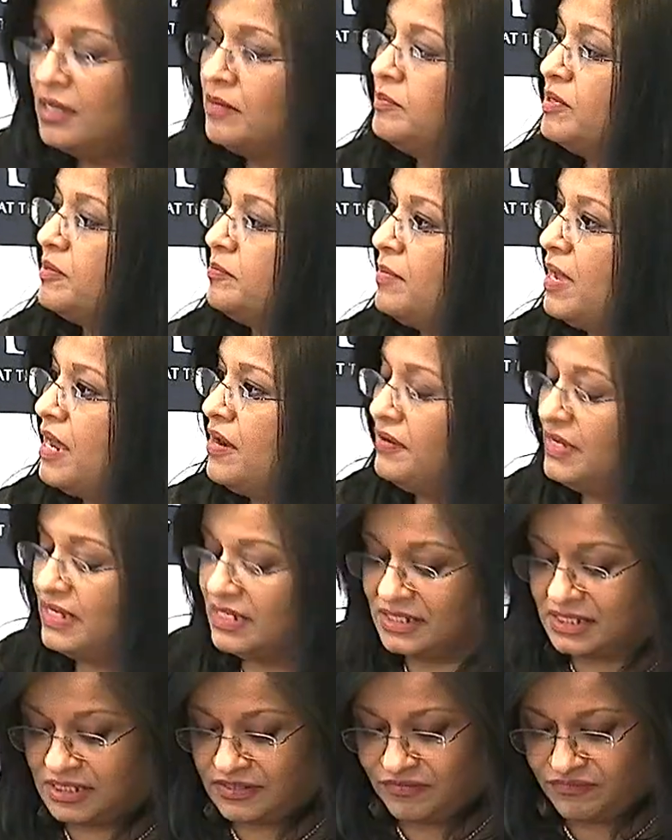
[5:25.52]
But Mary
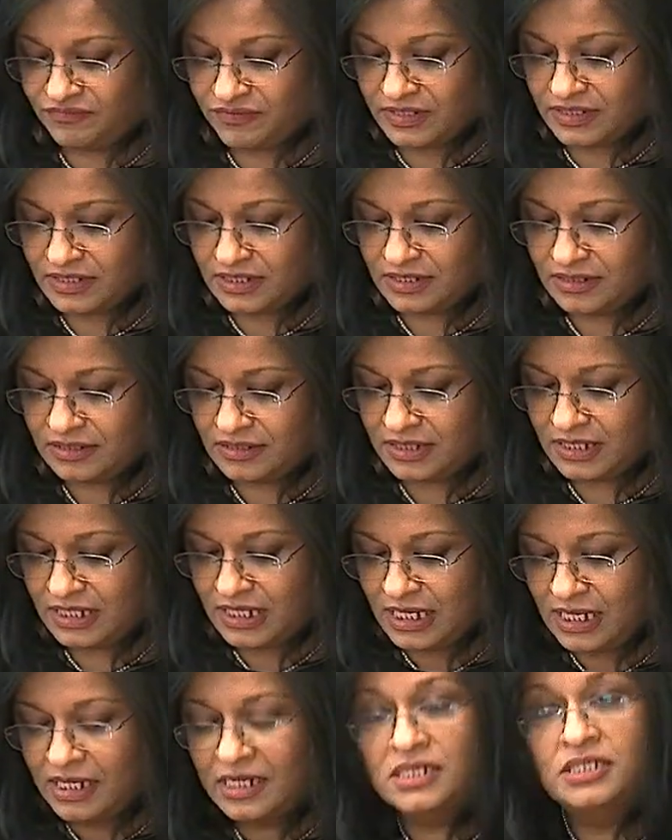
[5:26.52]
is different.
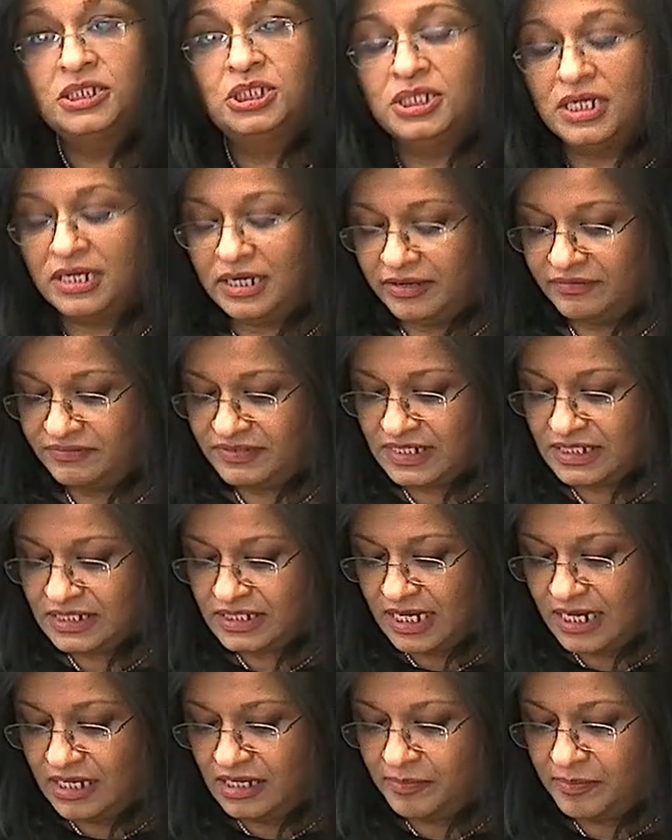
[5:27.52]
She lives in
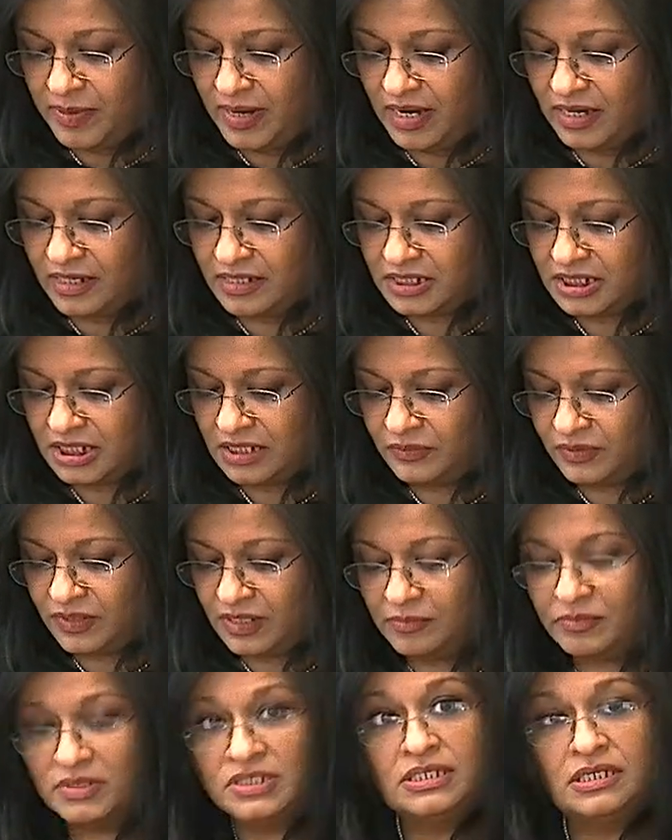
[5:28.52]
daily piety
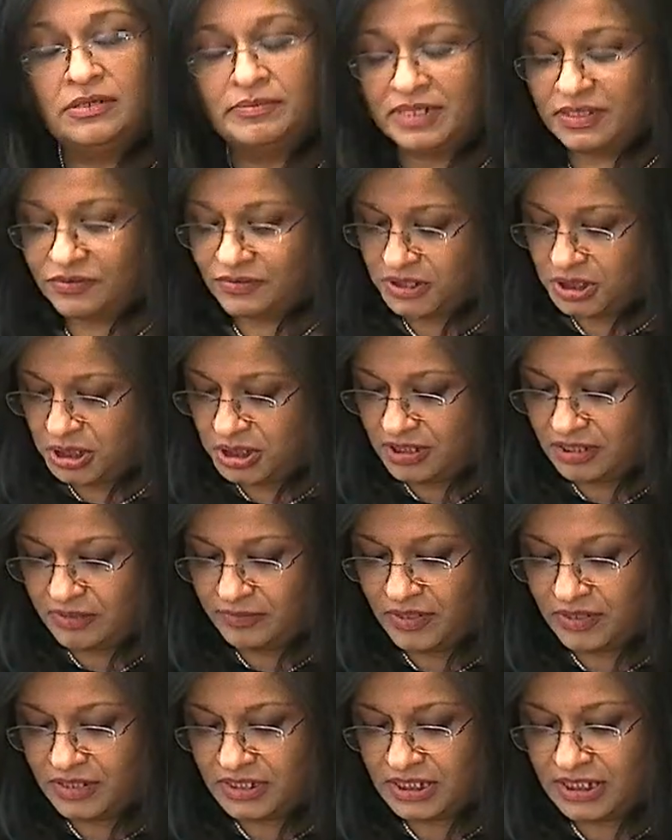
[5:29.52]
within Muslim and Christian
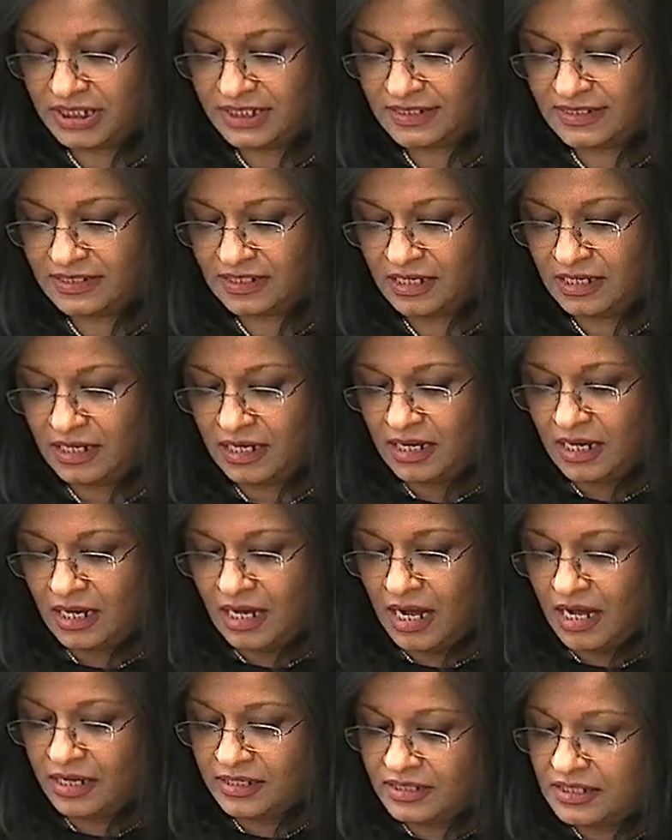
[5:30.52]
communities,
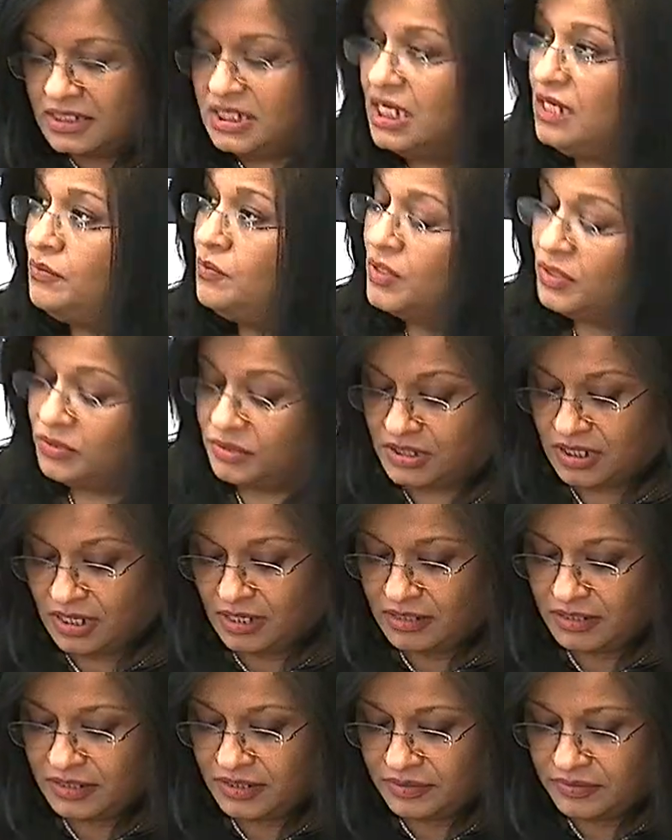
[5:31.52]
and indeed one could
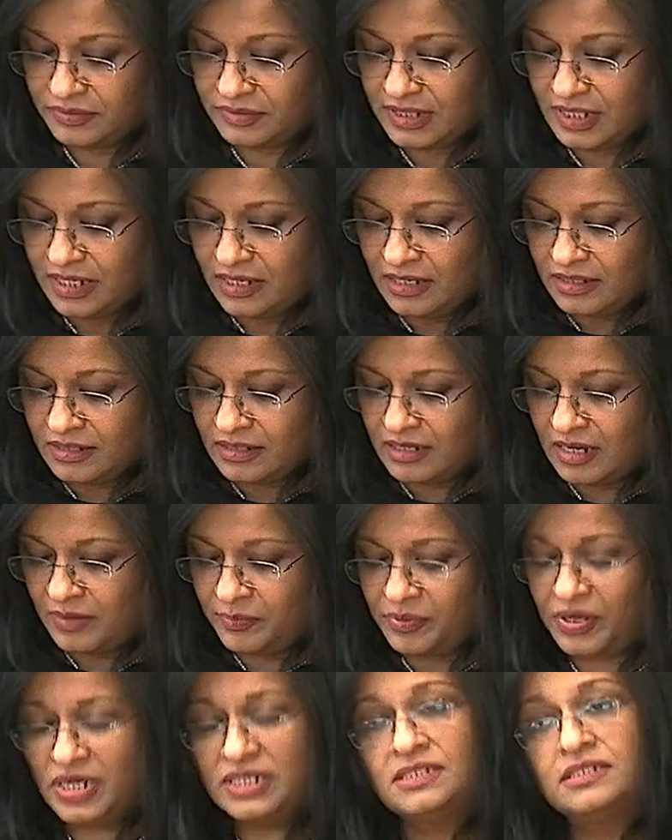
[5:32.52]
argue that her
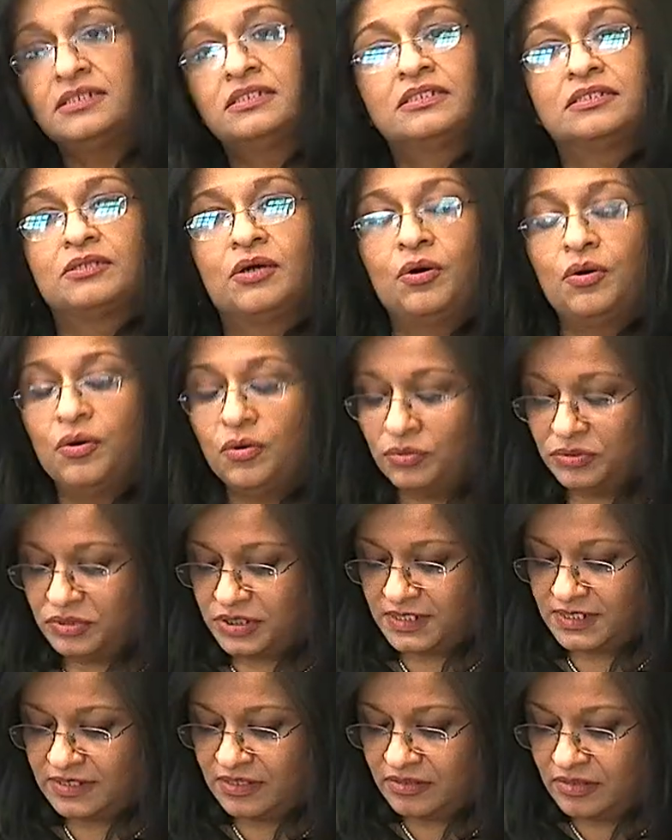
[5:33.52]
presence
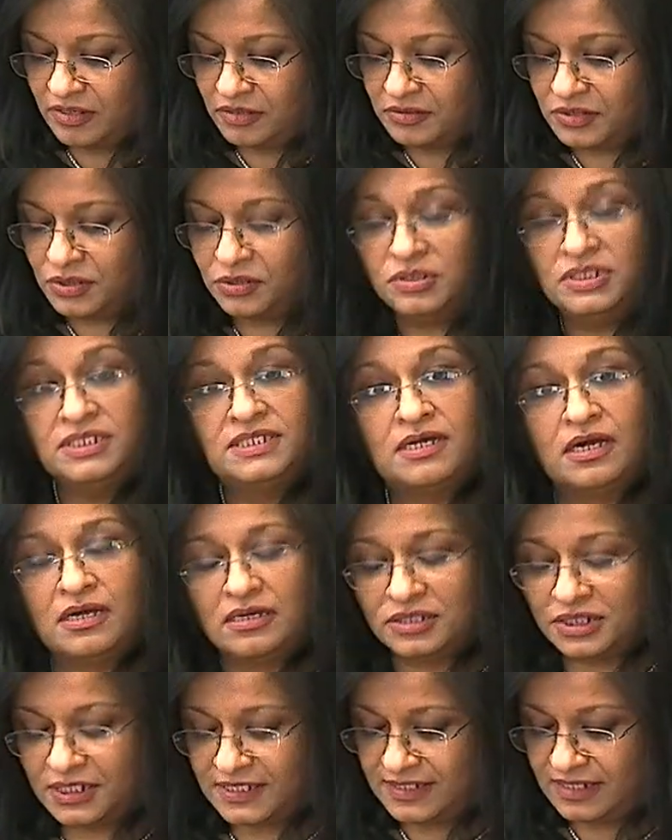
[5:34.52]
haunts those who desire
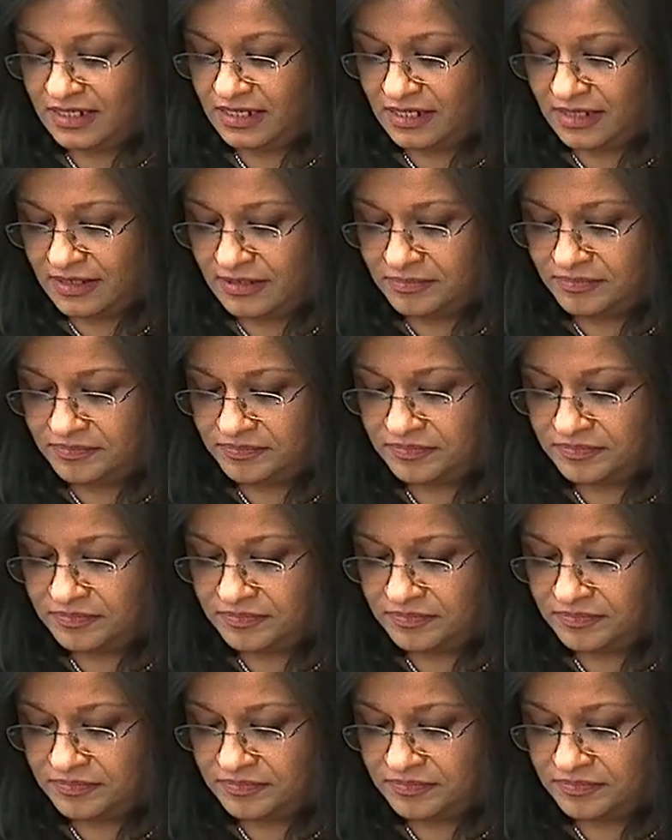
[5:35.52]
to see her.